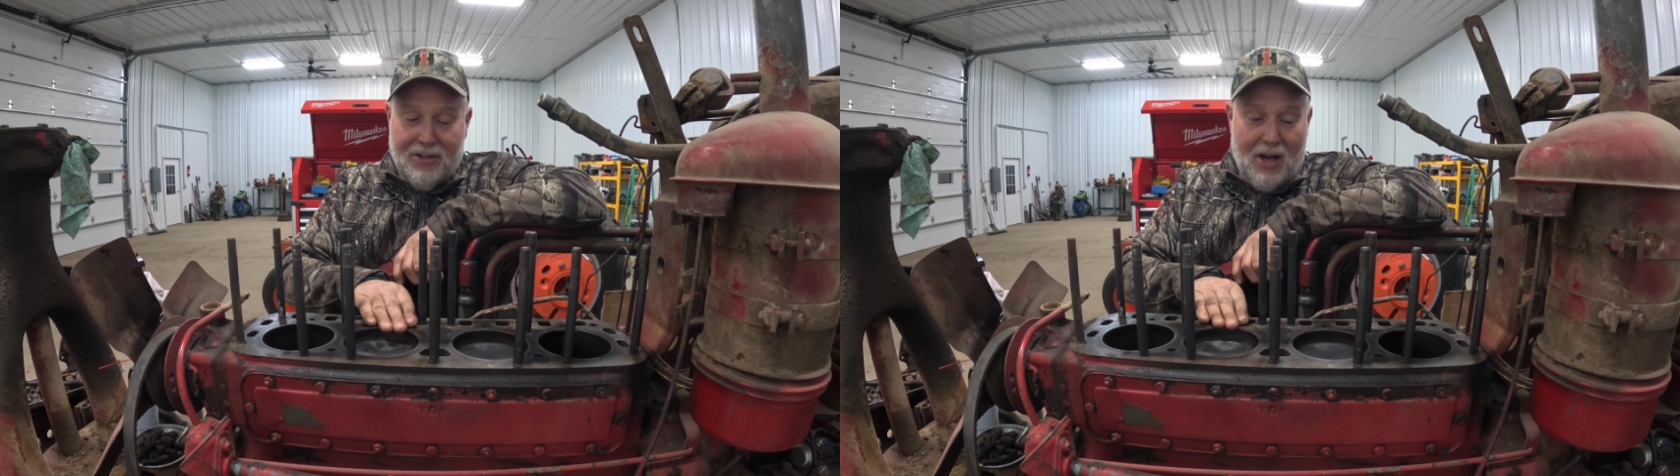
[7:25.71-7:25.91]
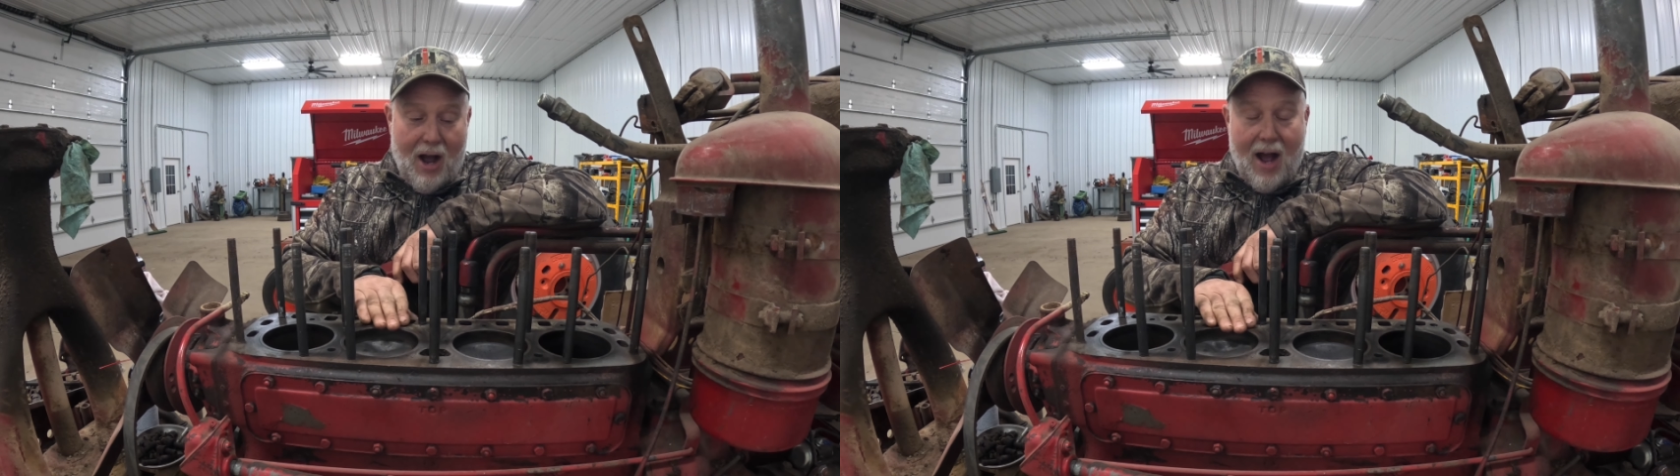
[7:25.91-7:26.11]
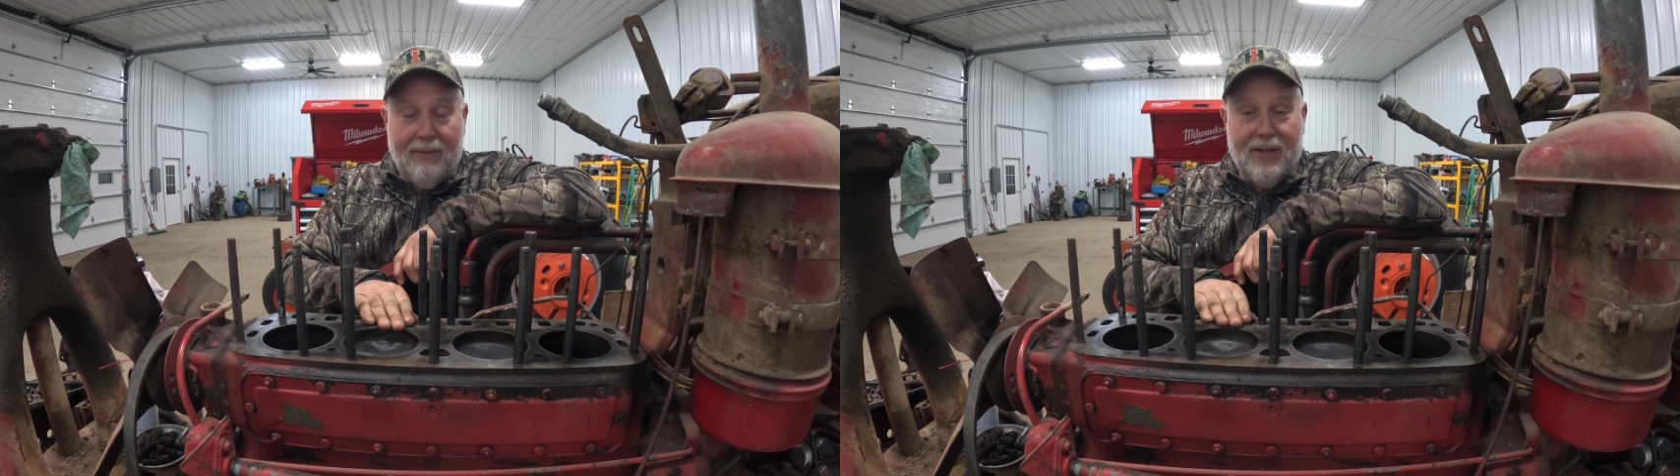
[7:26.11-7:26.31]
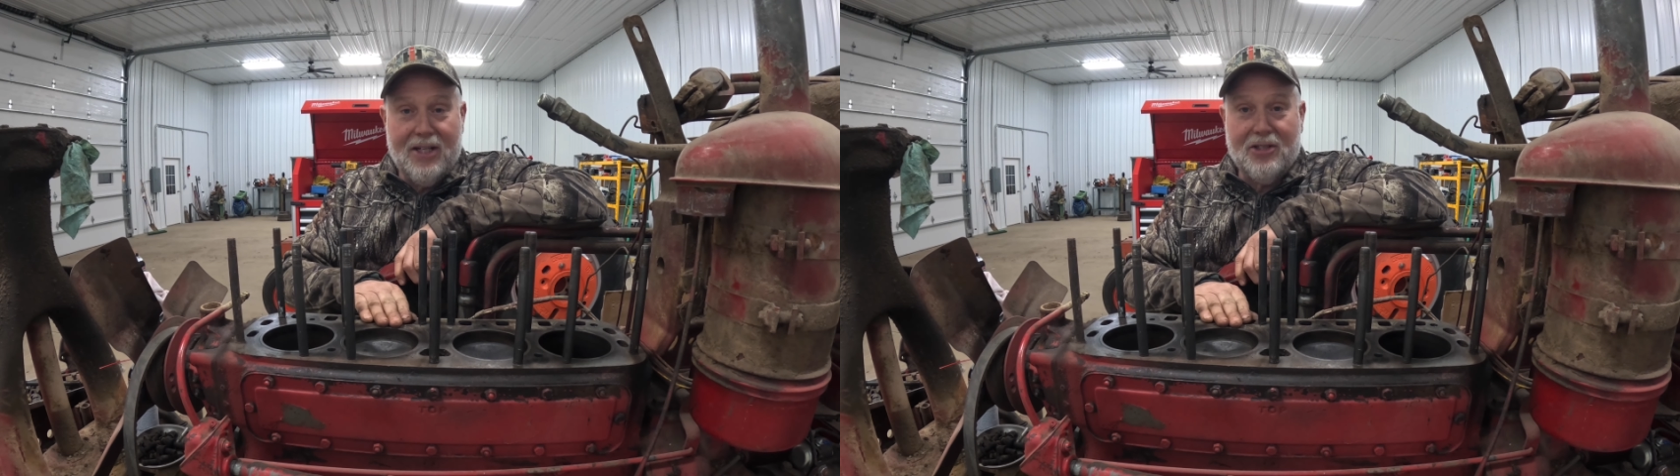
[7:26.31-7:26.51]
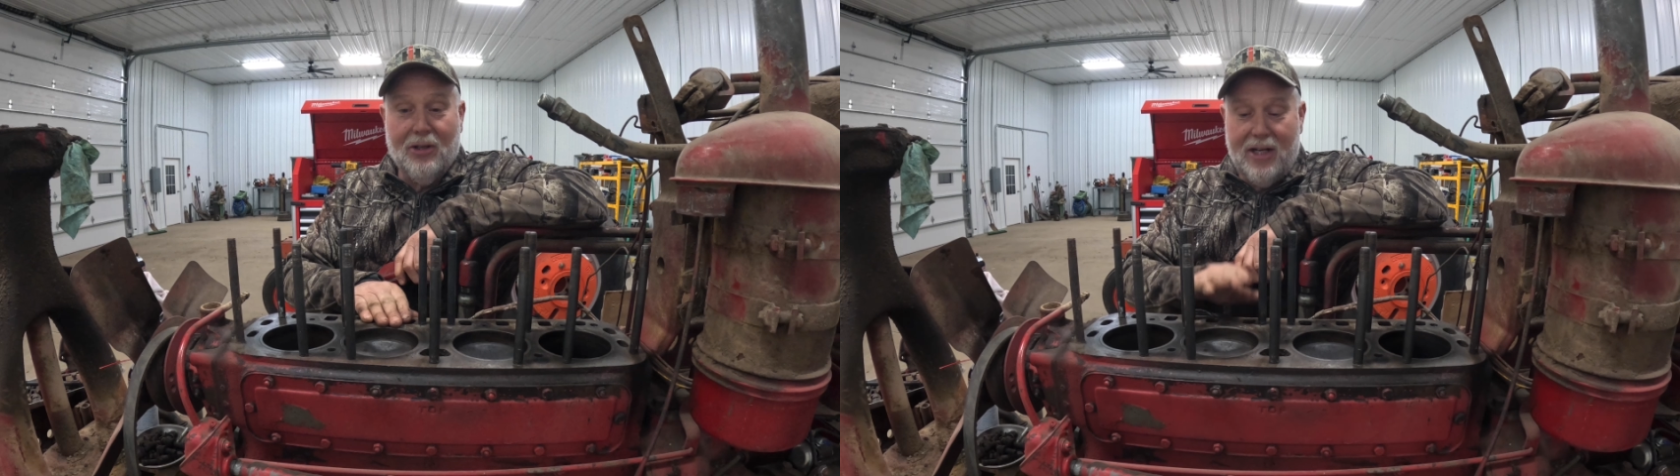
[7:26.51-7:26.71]
is
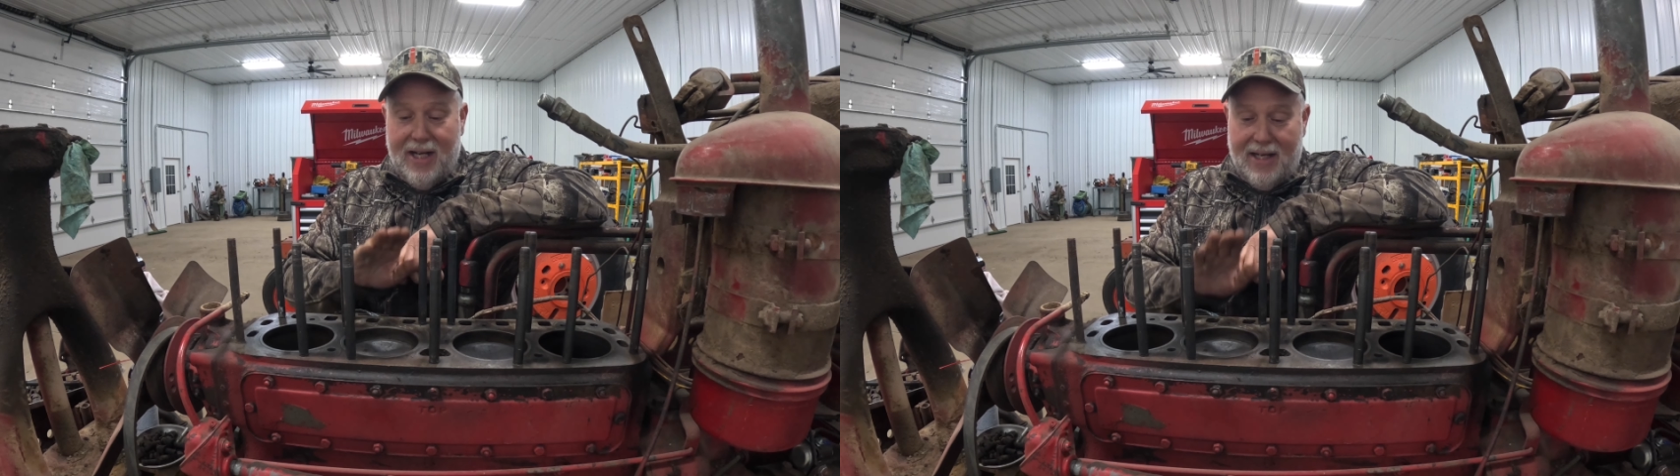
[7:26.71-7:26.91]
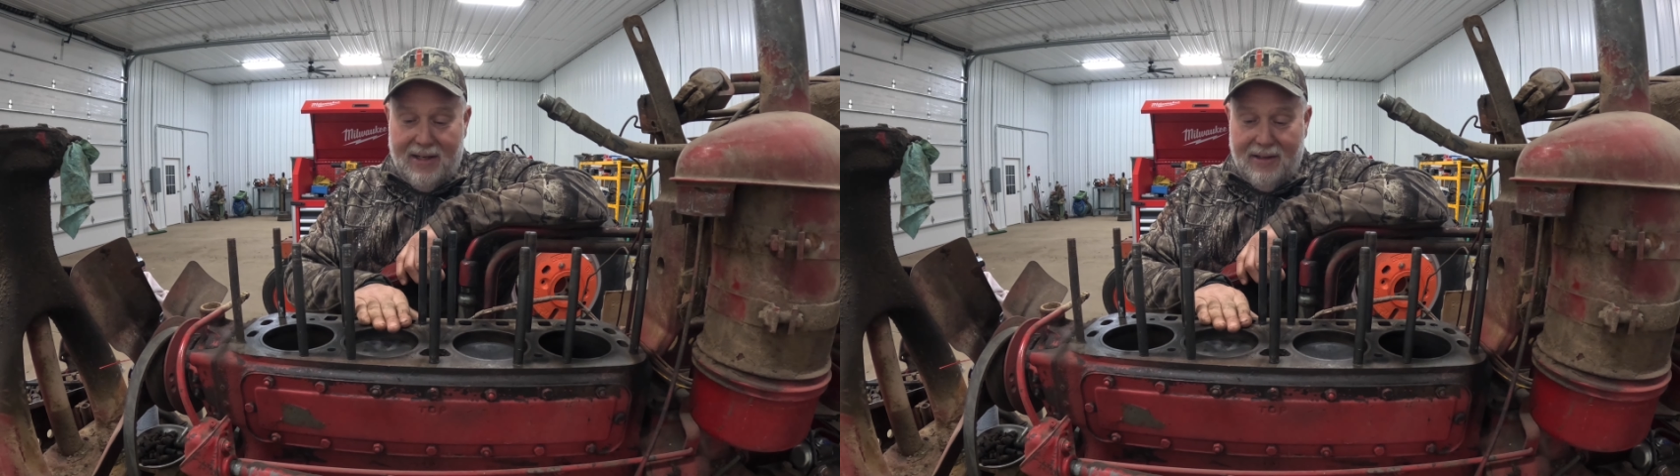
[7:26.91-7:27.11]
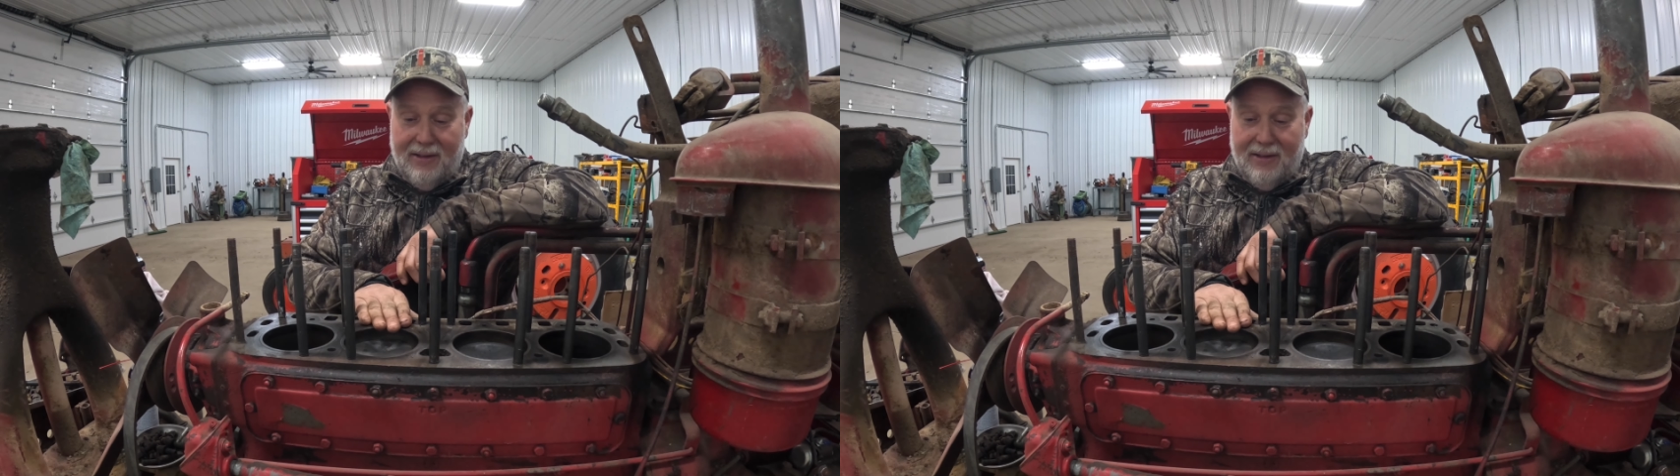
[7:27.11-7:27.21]
obviously